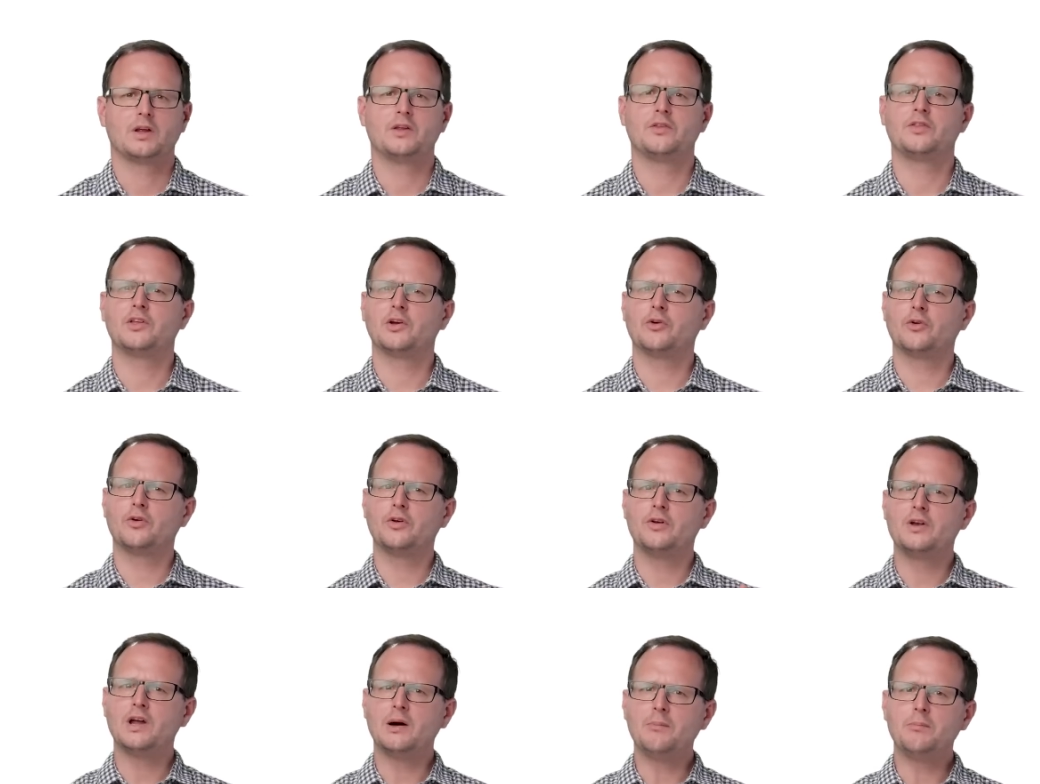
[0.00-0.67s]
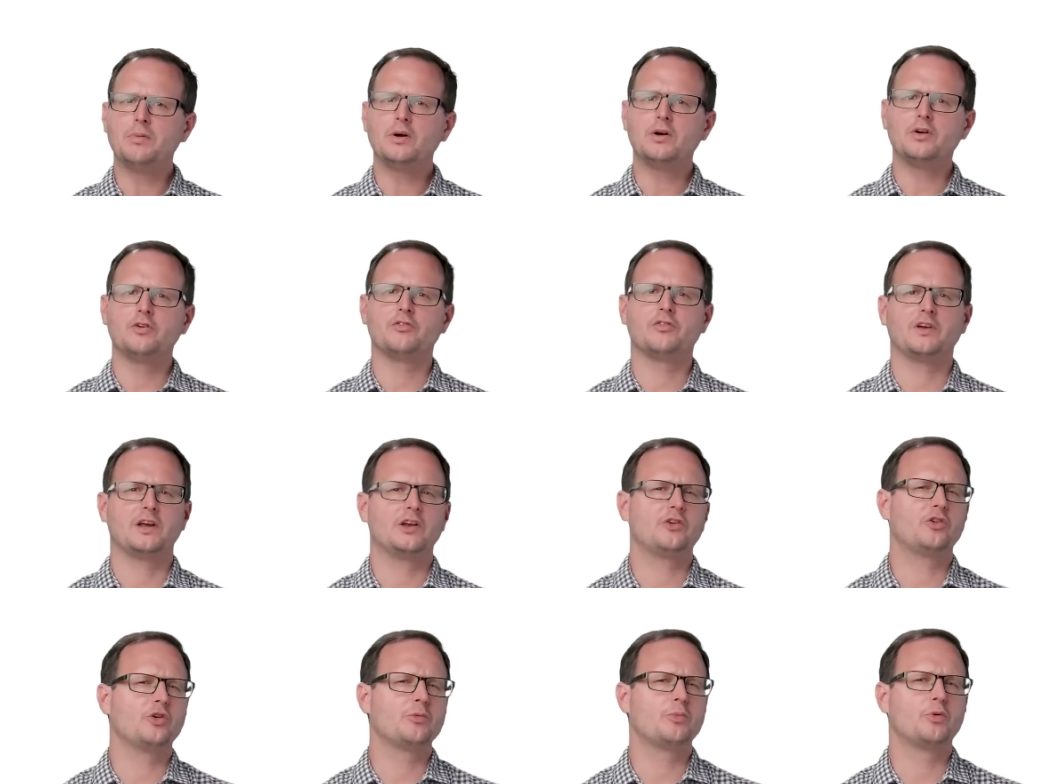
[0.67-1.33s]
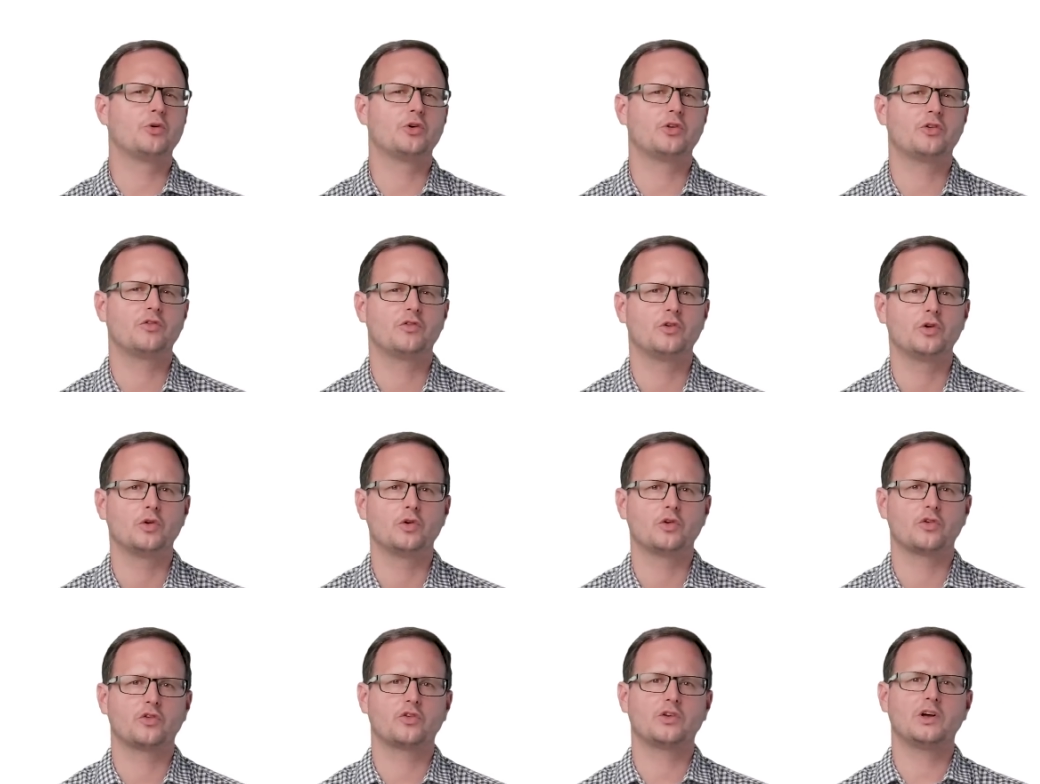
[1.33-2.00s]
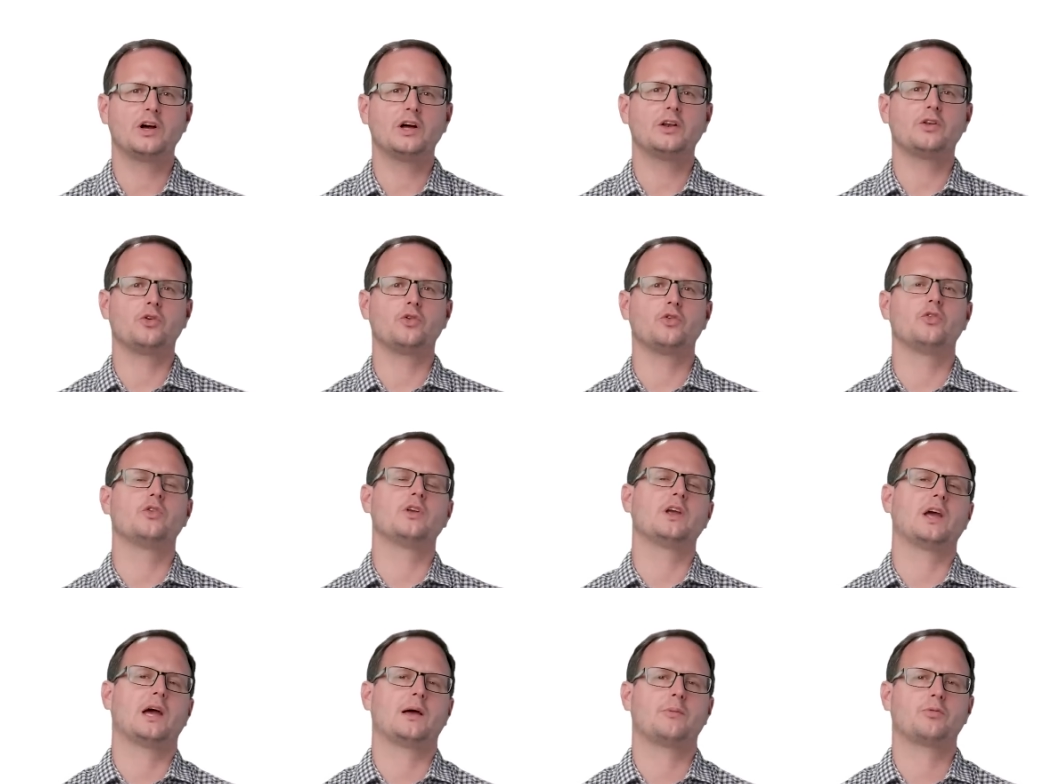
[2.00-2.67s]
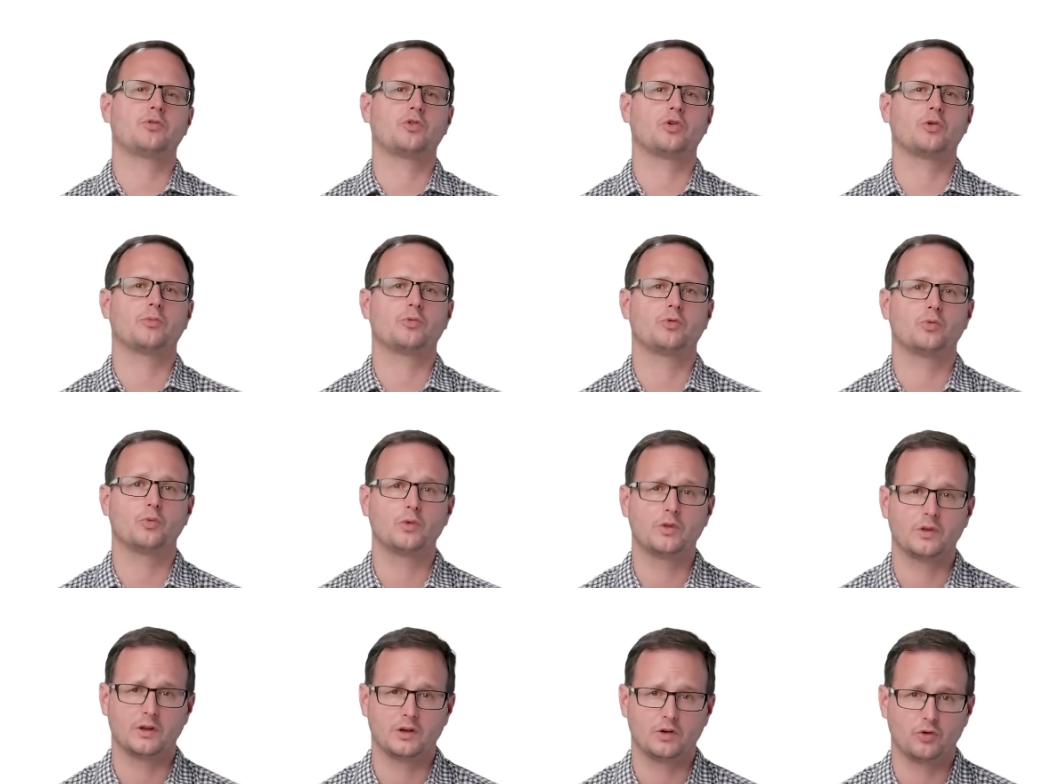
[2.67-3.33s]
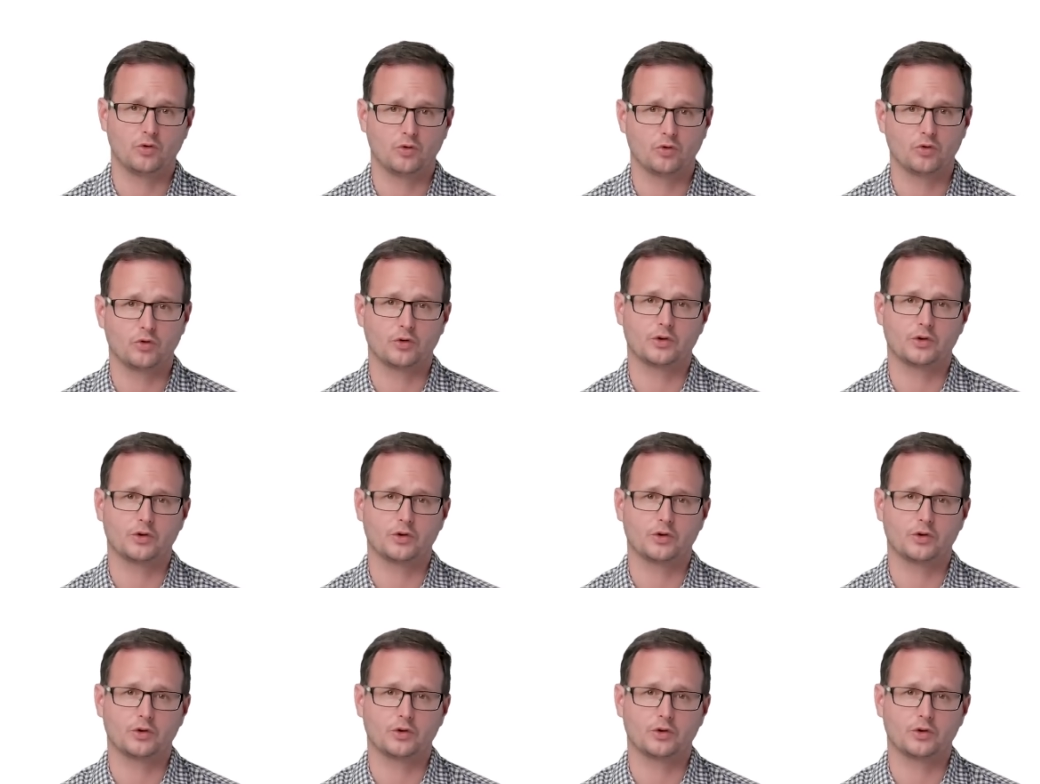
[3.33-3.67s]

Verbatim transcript: There are a number of entry points for you to start using Apps Script within your